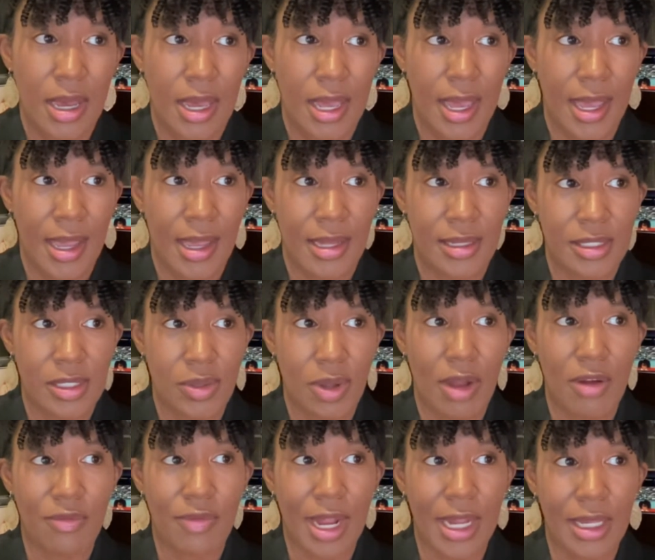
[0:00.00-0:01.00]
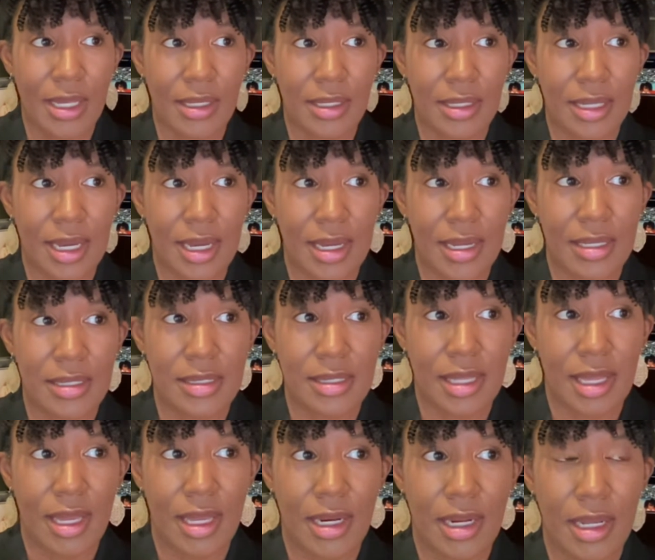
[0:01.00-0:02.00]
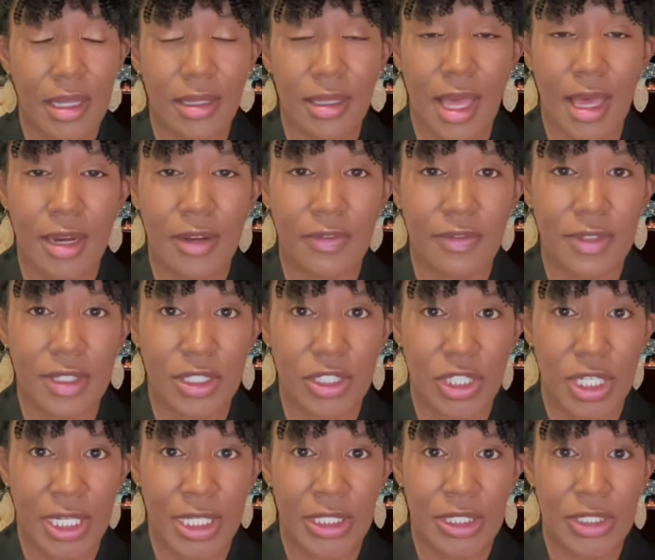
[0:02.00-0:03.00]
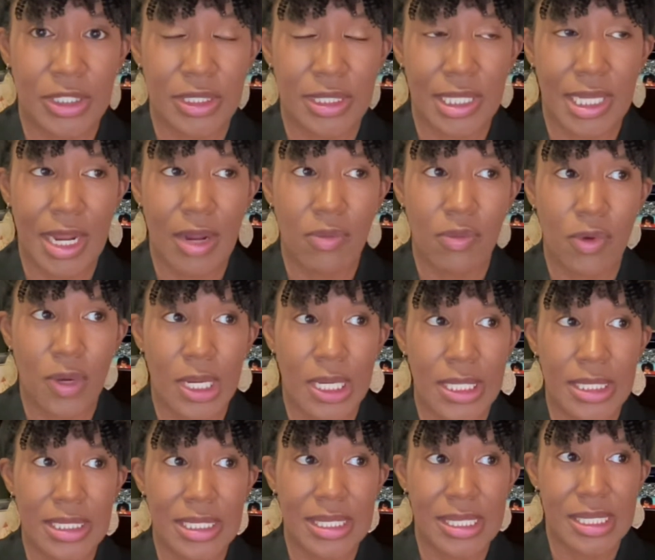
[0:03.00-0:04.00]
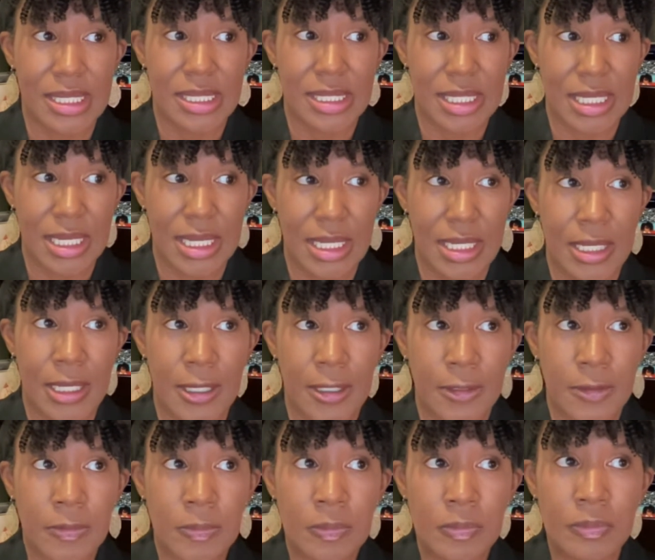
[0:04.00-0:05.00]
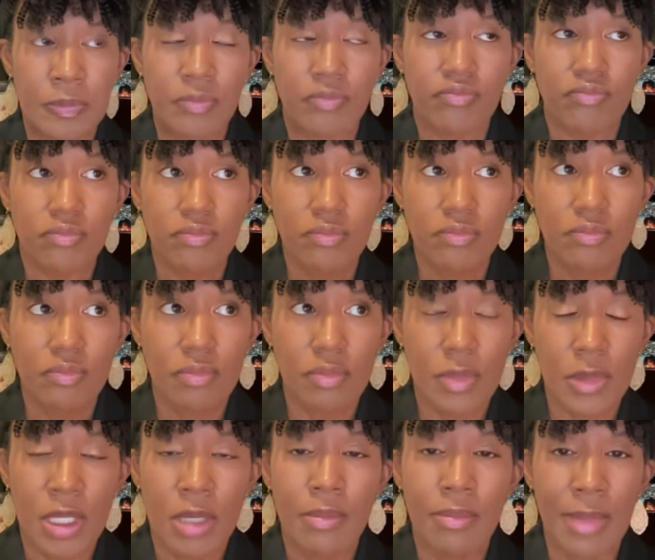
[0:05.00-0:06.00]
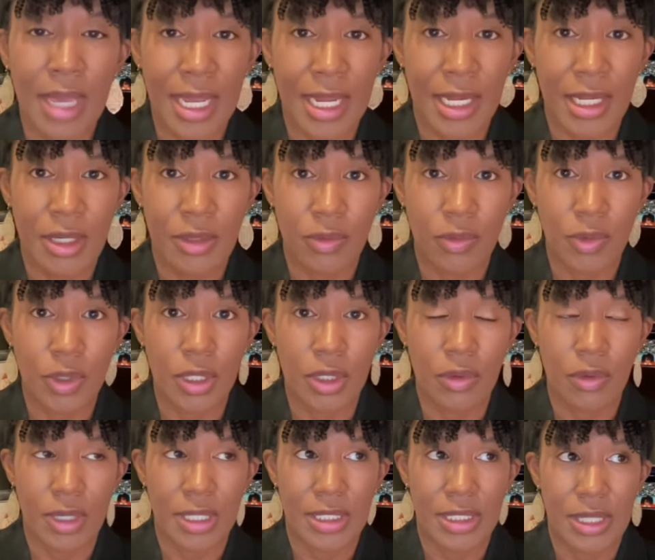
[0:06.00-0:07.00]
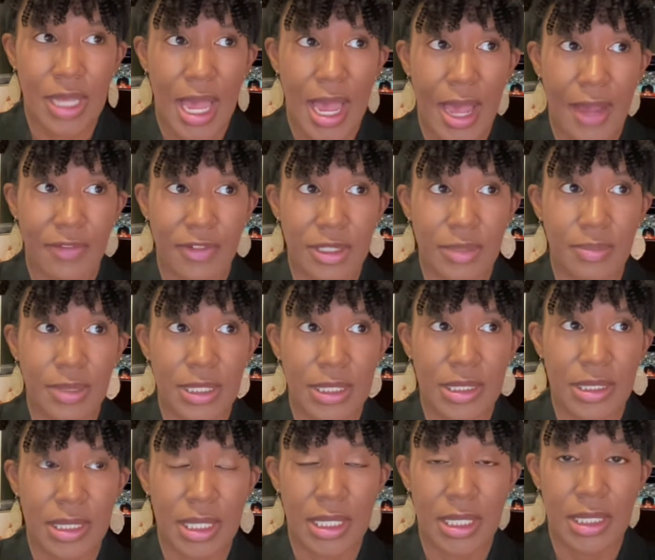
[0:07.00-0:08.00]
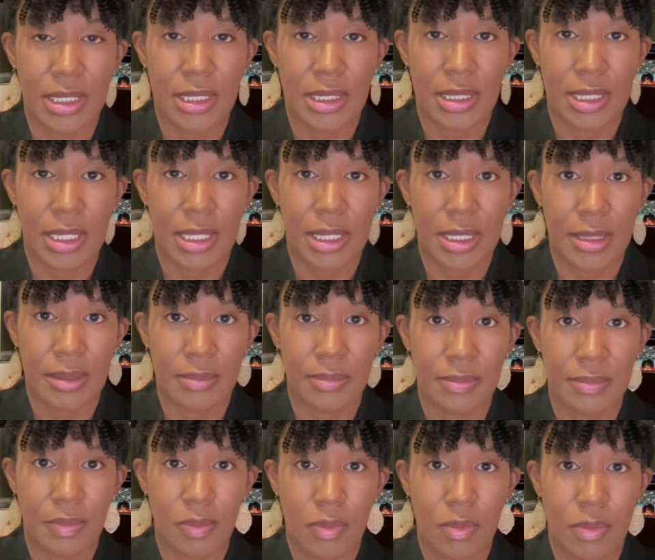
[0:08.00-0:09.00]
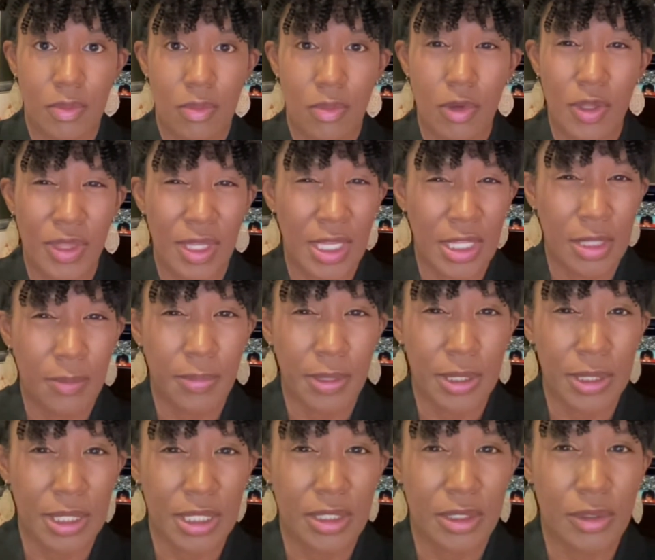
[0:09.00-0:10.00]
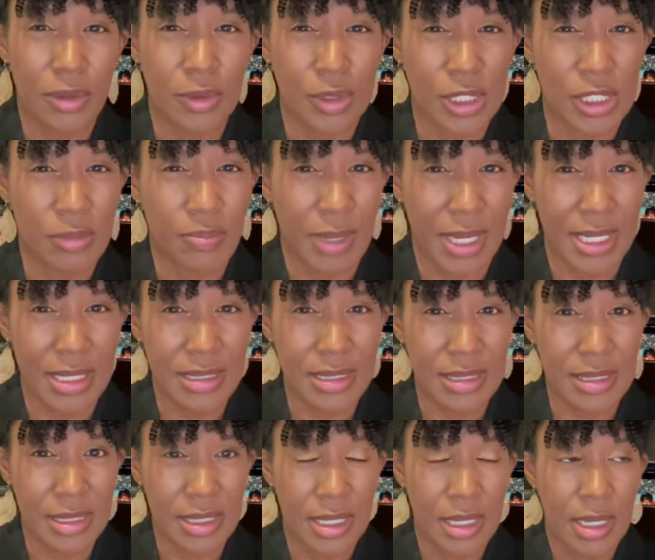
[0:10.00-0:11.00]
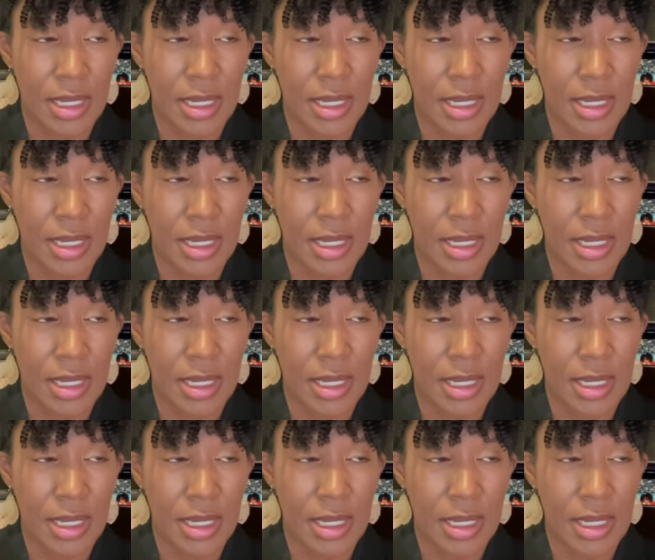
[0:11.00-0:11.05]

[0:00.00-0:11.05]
And so I recognized that a lot of the changes that I wanted to see made were going to have to be done within the political space.